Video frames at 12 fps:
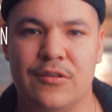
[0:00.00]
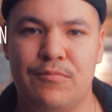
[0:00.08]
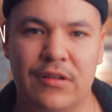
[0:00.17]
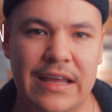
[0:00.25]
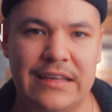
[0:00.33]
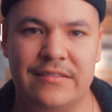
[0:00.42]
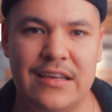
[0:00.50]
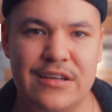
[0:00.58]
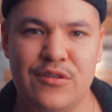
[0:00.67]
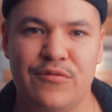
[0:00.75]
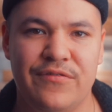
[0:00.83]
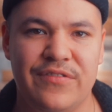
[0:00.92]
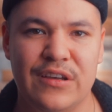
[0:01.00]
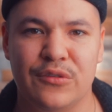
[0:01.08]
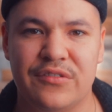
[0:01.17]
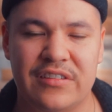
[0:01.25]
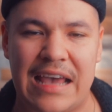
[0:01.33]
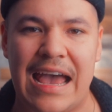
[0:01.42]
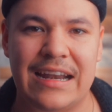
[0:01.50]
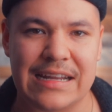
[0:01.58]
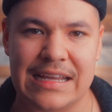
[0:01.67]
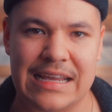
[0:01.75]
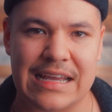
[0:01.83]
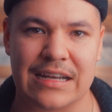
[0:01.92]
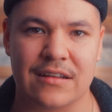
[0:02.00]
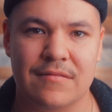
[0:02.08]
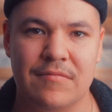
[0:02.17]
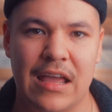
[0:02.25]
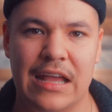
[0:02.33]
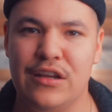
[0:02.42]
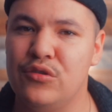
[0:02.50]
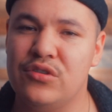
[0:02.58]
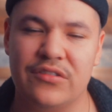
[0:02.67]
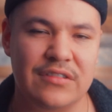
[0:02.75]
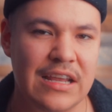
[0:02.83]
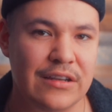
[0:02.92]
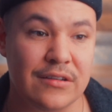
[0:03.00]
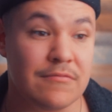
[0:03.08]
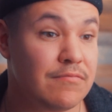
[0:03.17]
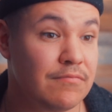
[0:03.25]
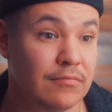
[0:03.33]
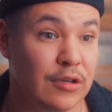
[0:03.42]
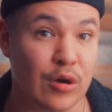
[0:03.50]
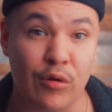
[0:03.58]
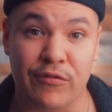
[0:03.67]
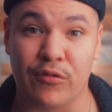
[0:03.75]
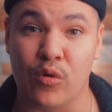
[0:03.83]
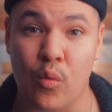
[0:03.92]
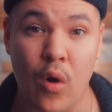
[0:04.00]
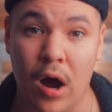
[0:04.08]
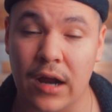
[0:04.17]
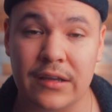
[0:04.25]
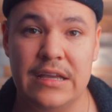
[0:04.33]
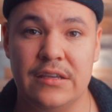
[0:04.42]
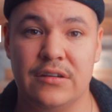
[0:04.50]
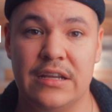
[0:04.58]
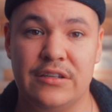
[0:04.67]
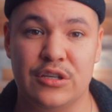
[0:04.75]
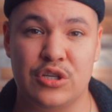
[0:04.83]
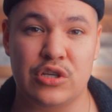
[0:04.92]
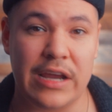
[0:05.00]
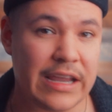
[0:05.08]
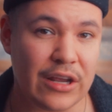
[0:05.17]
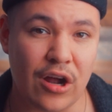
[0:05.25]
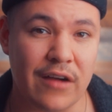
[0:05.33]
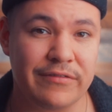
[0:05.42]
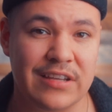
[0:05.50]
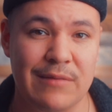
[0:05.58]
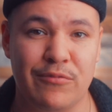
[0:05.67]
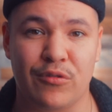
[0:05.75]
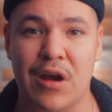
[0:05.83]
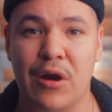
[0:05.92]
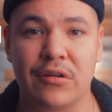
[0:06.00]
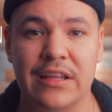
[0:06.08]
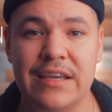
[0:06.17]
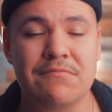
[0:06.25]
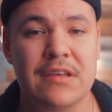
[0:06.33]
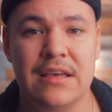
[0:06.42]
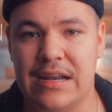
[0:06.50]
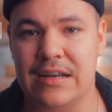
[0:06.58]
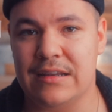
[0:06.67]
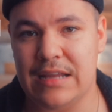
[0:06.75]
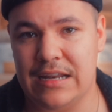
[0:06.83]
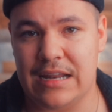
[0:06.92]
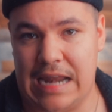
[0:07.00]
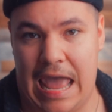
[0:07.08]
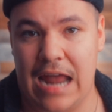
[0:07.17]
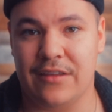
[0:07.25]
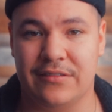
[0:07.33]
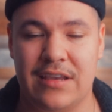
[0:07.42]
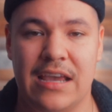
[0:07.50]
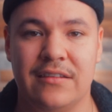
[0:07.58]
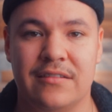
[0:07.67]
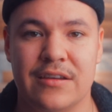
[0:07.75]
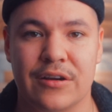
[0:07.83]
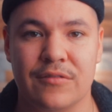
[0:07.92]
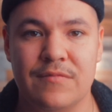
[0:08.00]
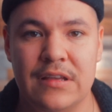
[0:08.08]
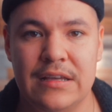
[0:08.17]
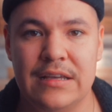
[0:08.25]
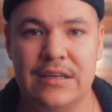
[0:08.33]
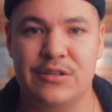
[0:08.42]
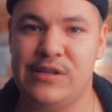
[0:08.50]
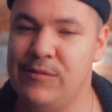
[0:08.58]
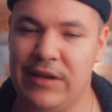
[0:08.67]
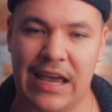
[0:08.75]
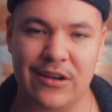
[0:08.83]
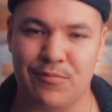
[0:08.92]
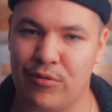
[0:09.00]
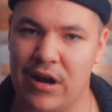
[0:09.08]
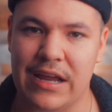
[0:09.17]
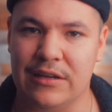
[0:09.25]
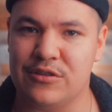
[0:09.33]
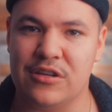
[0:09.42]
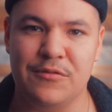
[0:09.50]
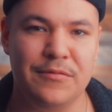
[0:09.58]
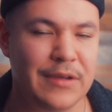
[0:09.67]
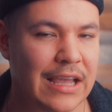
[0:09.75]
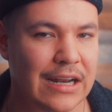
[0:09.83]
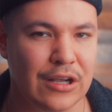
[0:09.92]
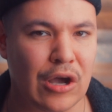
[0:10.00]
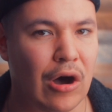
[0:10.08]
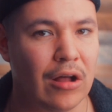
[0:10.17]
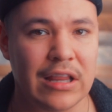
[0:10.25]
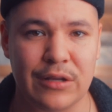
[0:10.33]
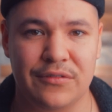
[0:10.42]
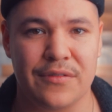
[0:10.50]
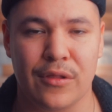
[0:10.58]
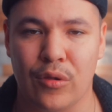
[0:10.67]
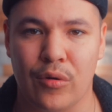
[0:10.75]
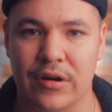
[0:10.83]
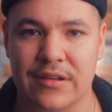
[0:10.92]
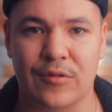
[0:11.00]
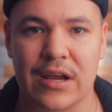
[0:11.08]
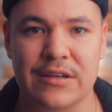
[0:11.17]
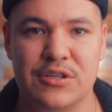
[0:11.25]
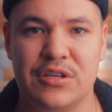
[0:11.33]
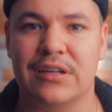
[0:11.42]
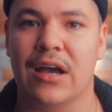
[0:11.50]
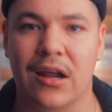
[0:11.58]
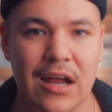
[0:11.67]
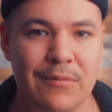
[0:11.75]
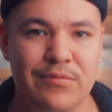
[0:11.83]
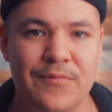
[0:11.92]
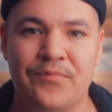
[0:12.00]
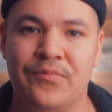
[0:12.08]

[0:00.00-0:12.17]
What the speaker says: place that you feel sad in. And you just need to go for a walk. You need to shake it off temporarily. And in Hannah's case here, she began to pray. She began to call out to the Lord, right? She got up,